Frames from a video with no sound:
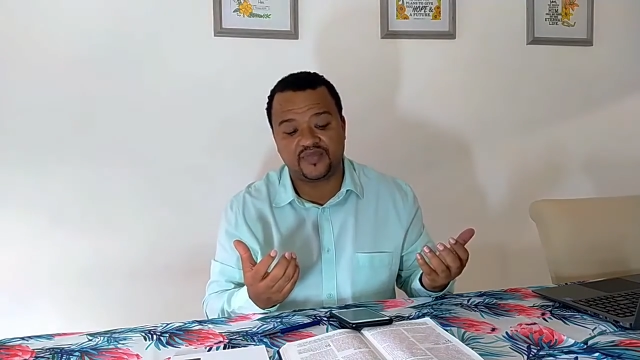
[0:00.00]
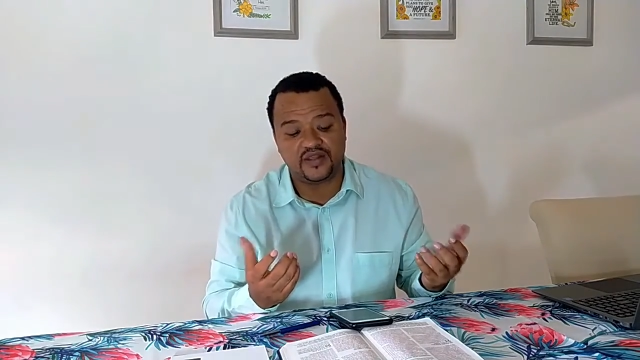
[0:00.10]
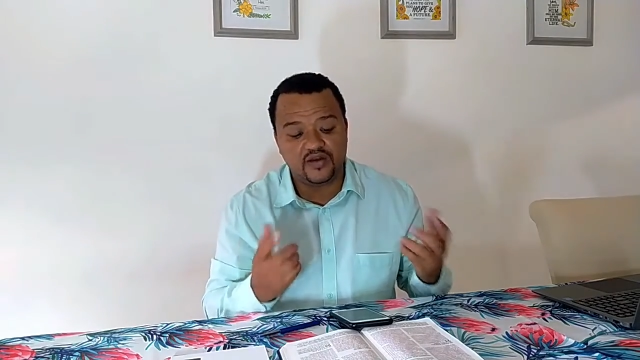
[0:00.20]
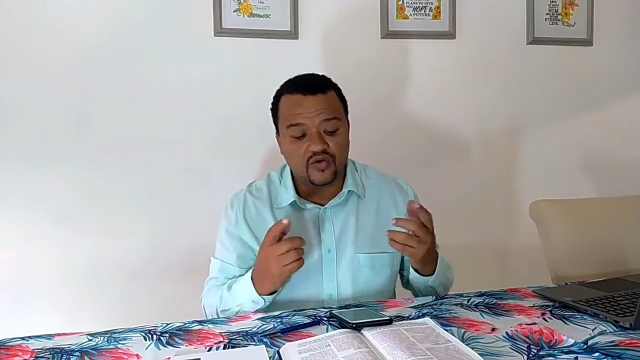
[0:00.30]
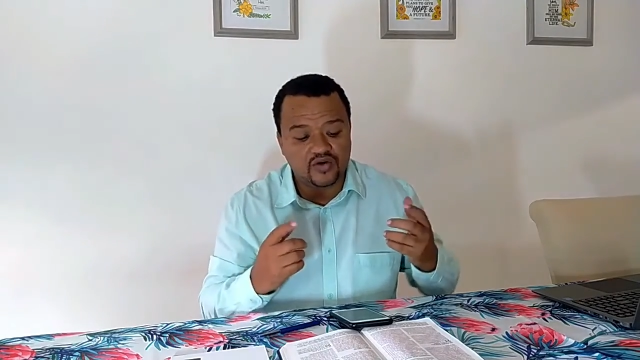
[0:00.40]

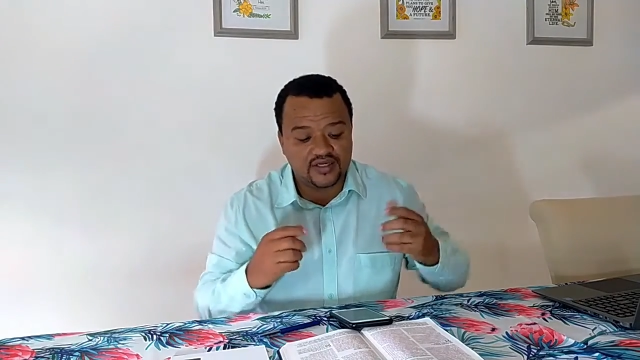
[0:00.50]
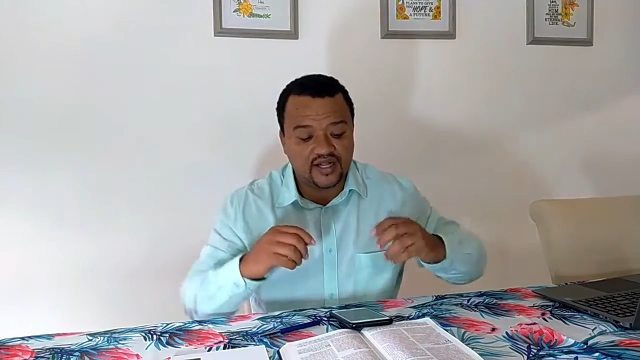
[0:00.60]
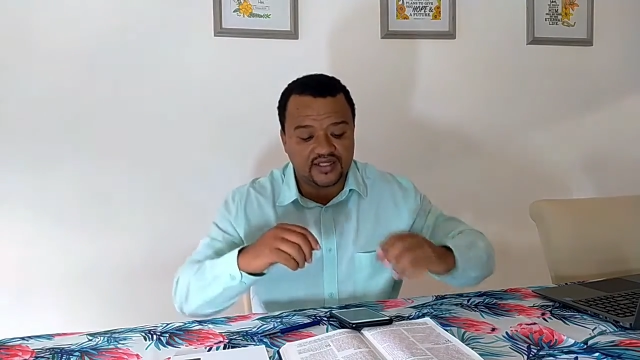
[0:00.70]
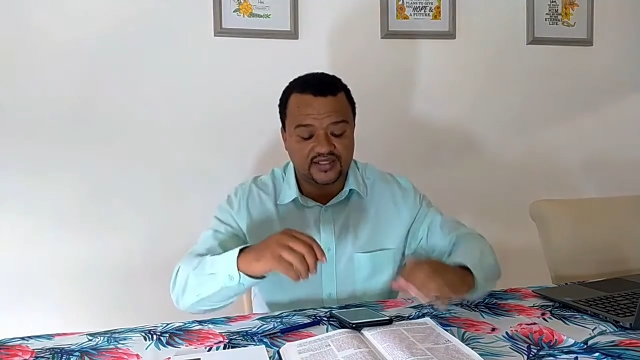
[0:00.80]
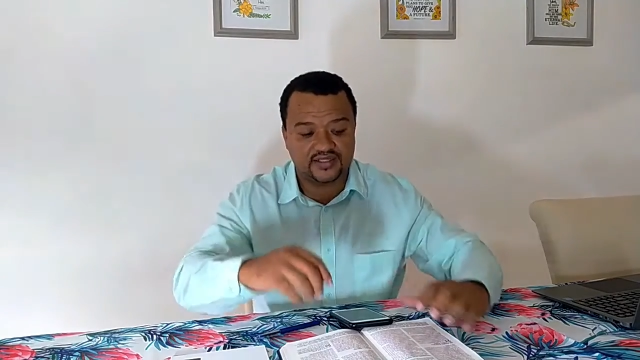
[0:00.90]
The Lord
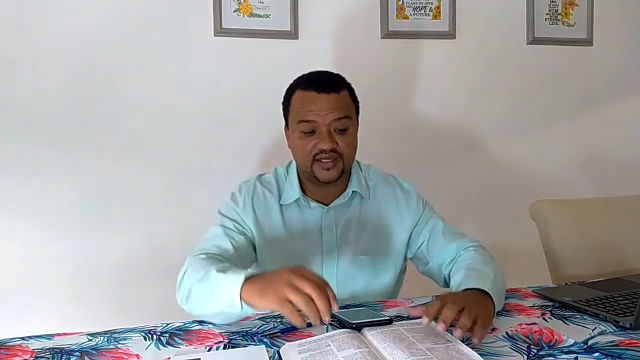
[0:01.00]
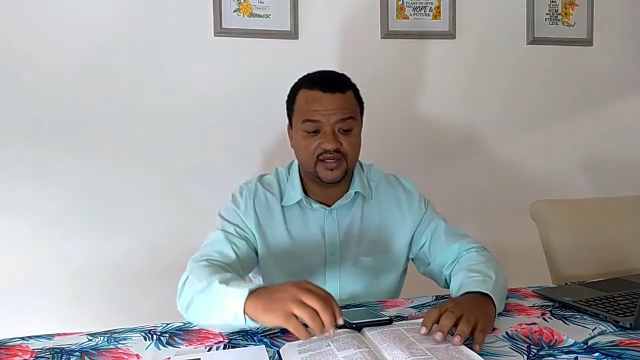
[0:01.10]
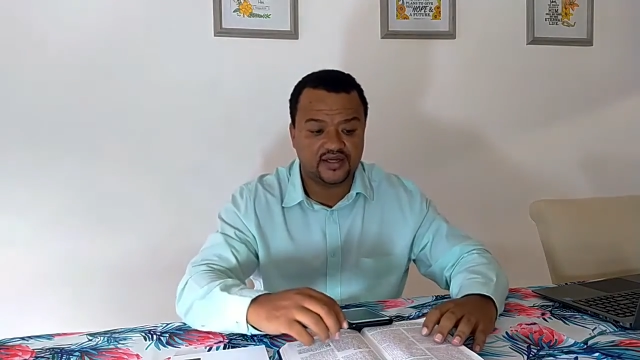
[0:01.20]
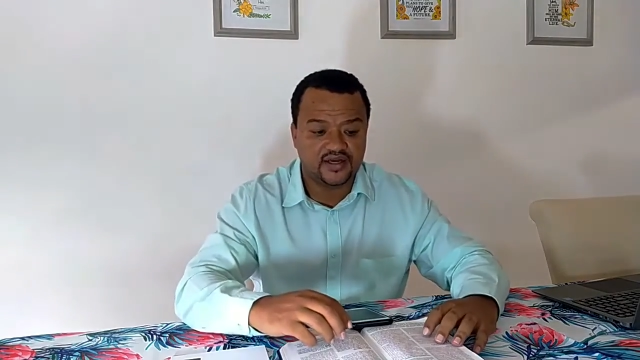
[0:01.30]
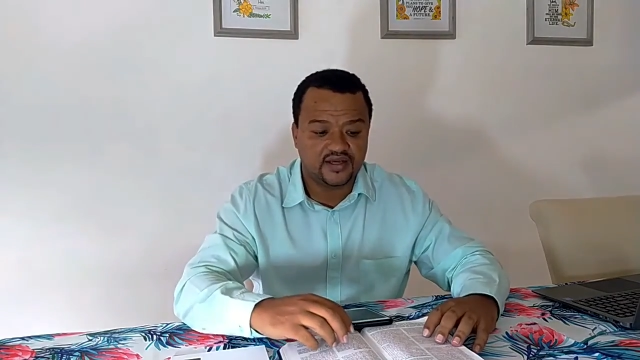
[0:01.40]
tells us
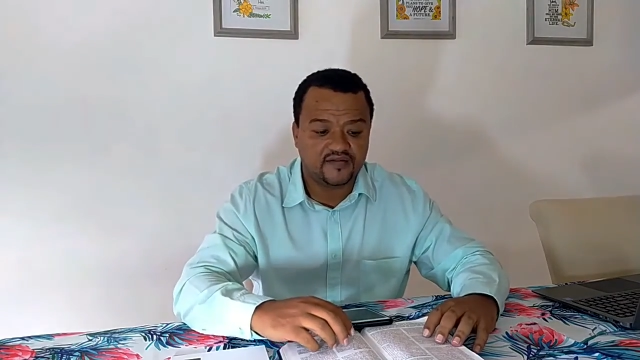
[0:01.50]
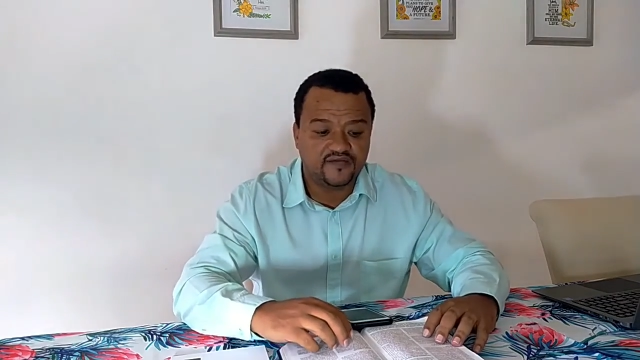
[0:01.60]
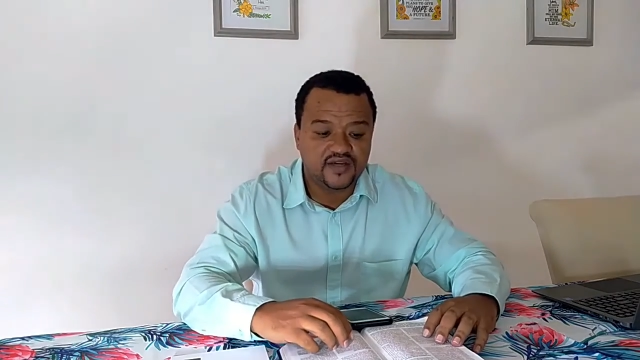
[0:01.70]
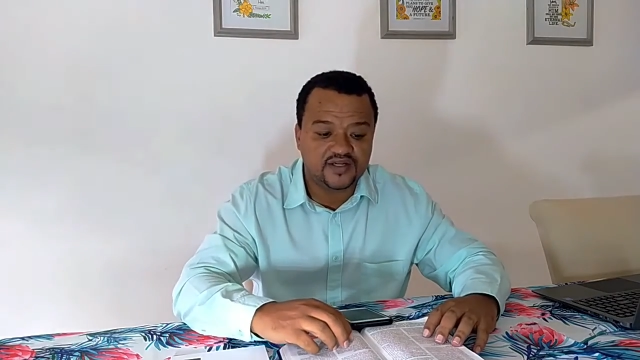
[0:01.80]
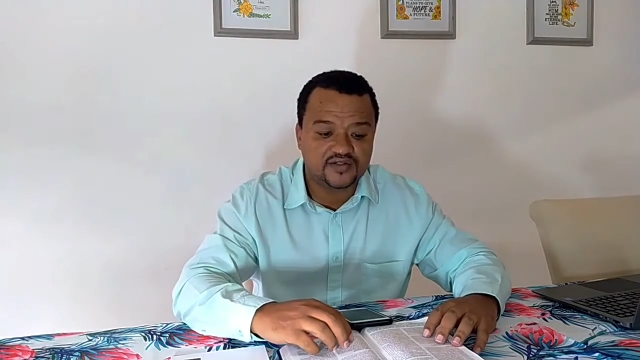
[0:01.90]
in
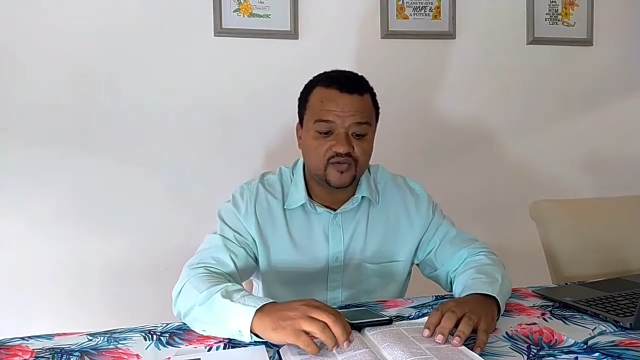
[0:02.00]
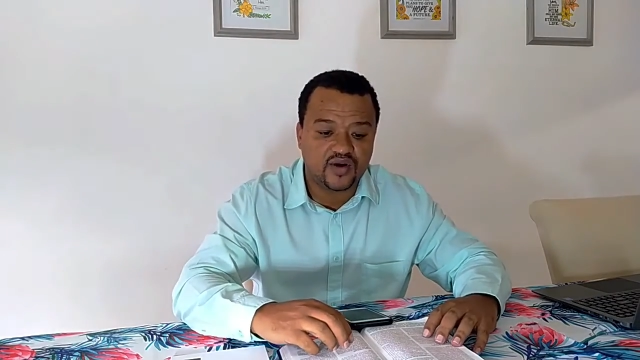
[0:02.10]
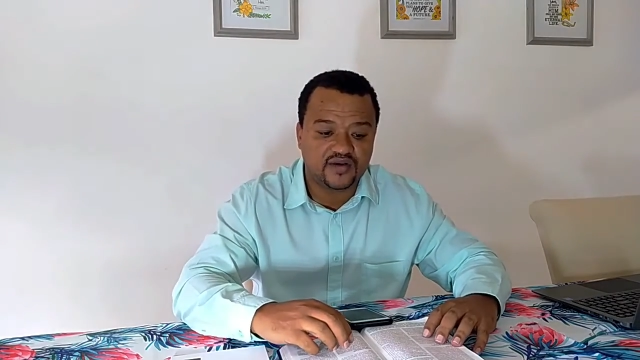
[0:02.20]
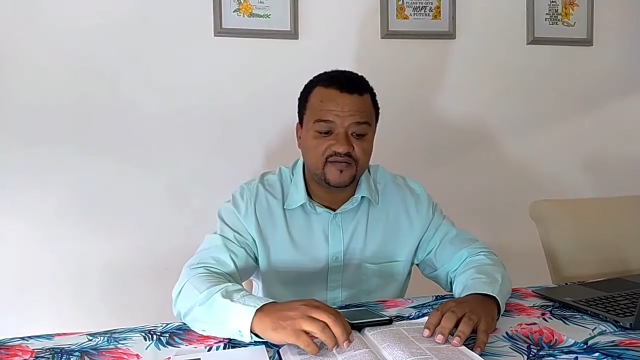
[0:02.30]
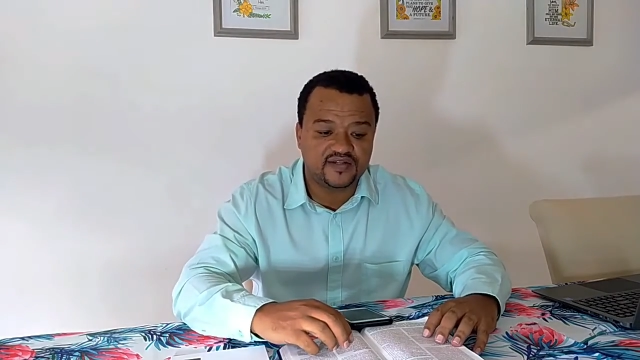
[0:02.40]
Ephesians
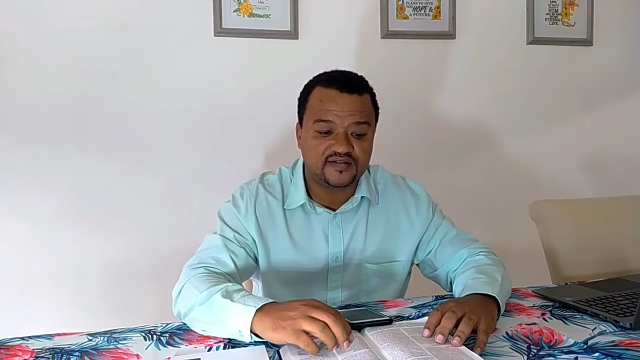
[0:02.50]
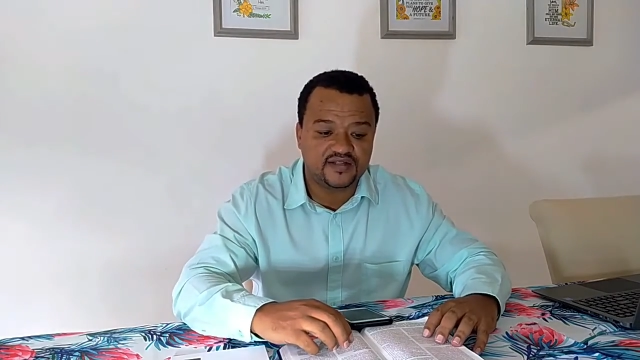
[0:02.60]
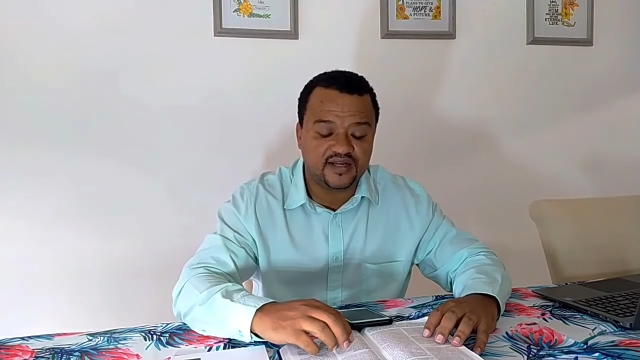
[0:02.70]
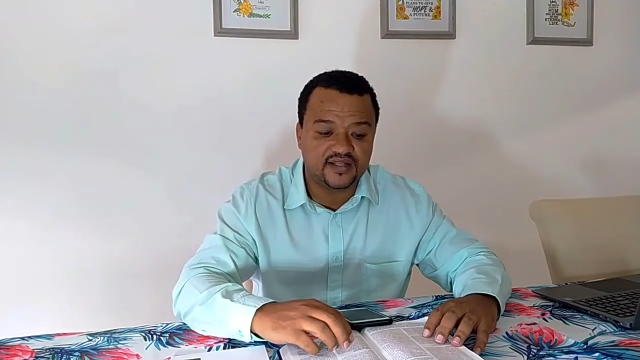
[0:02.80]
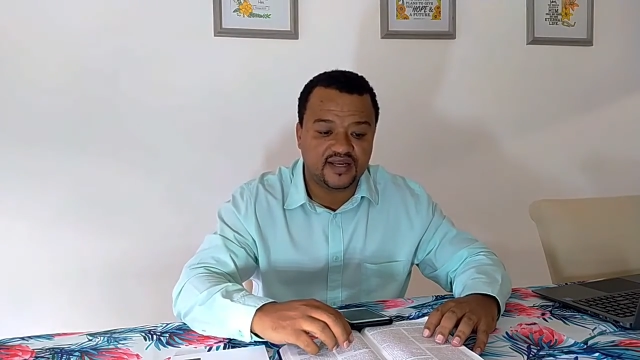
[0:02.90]
1 verse
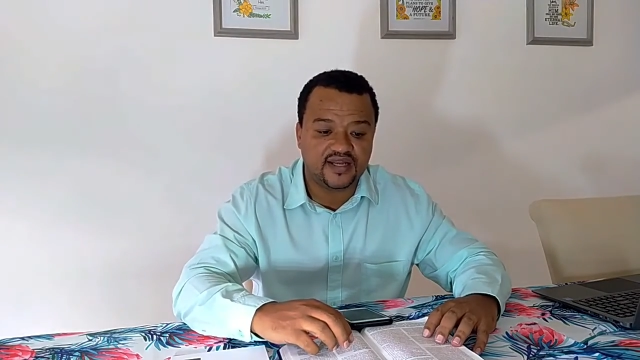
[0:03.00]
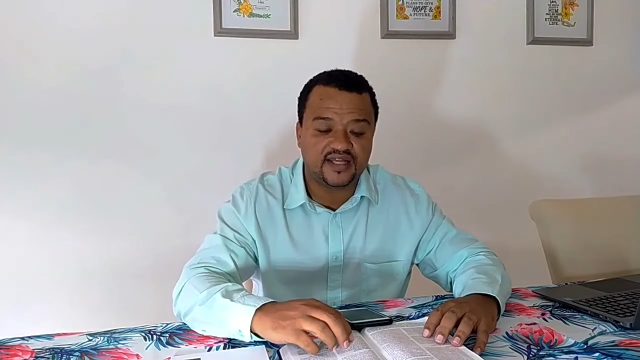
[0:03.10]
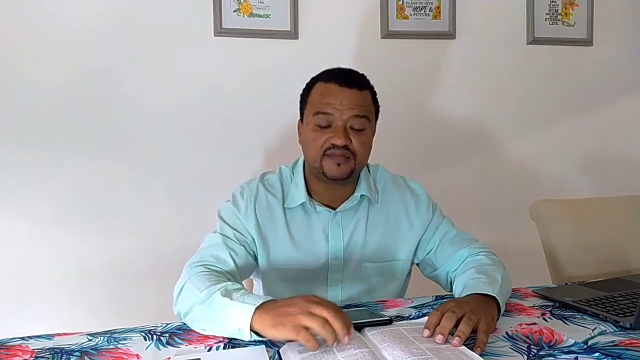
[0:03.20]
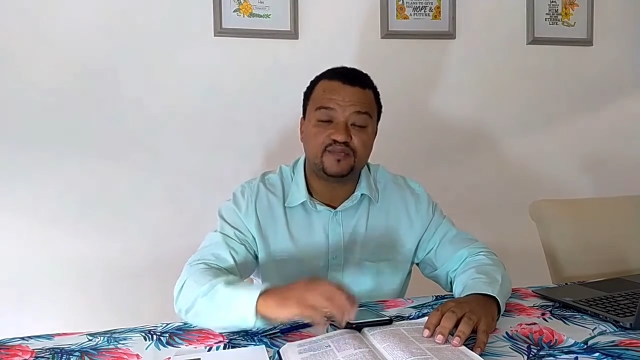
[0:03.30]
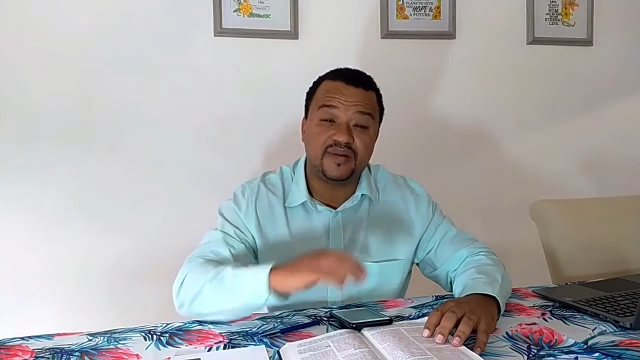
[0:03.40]
3 that he
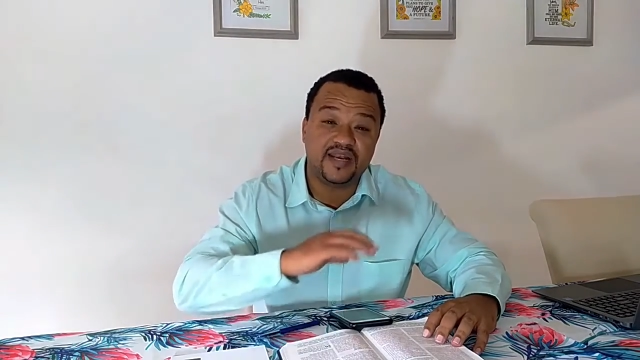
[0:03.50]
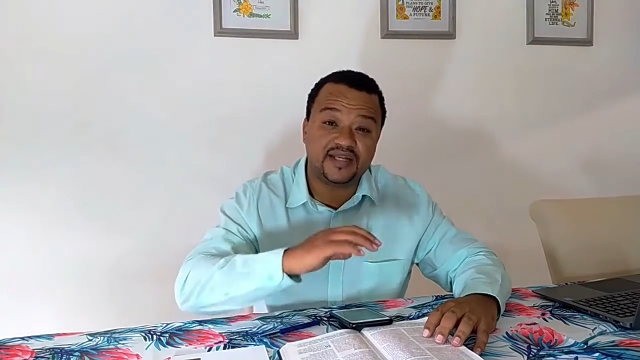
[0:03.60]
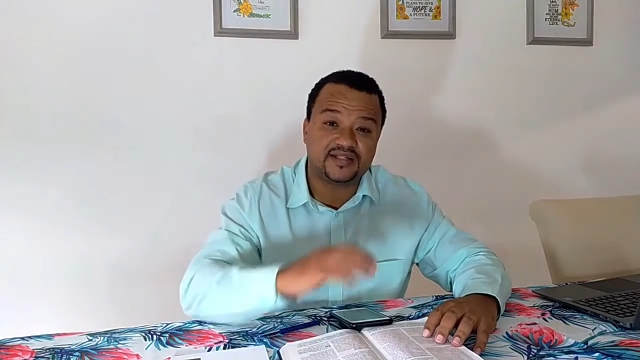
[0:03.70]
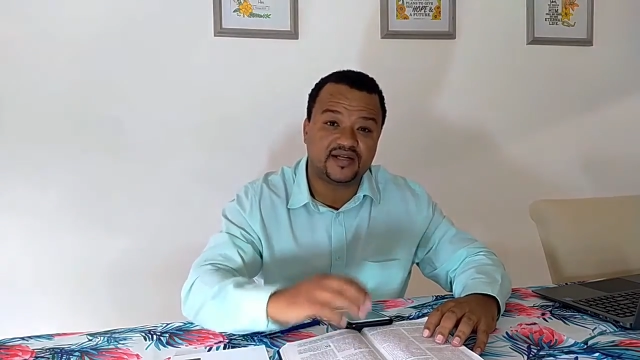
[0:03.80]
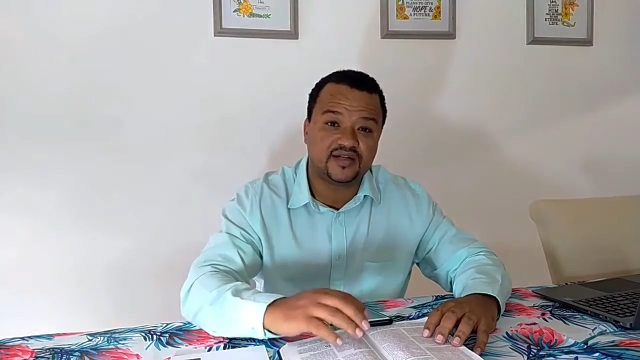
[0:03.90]
has
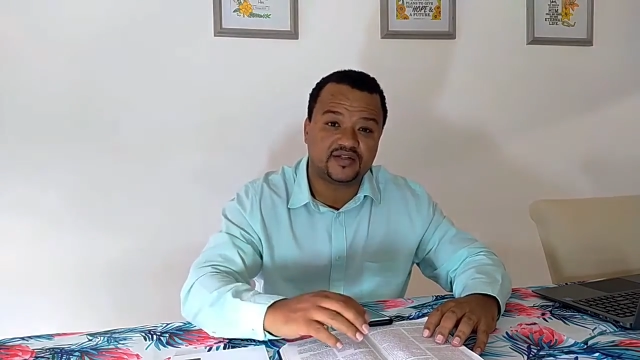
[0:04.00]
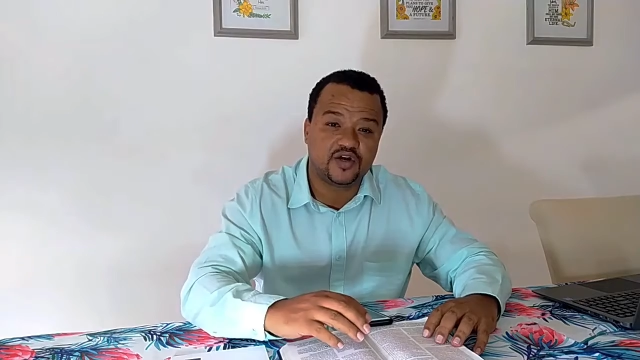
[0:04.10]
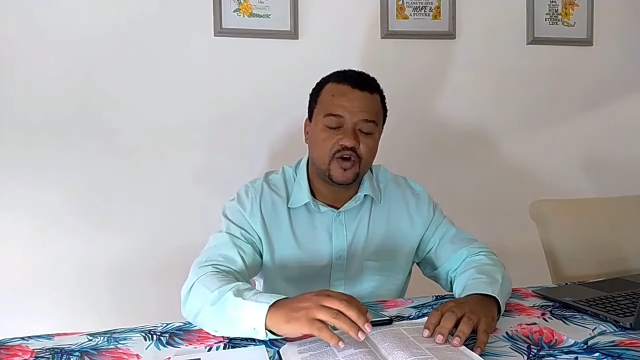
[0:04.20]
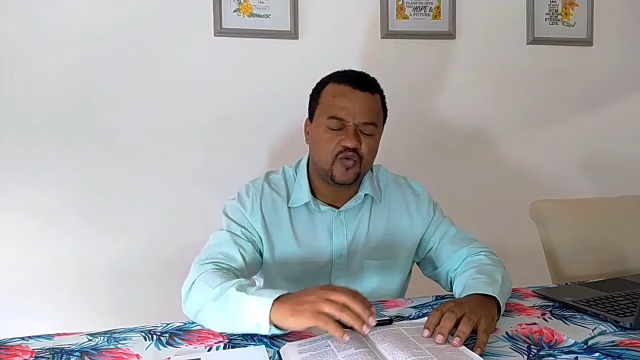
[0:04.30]
blessed us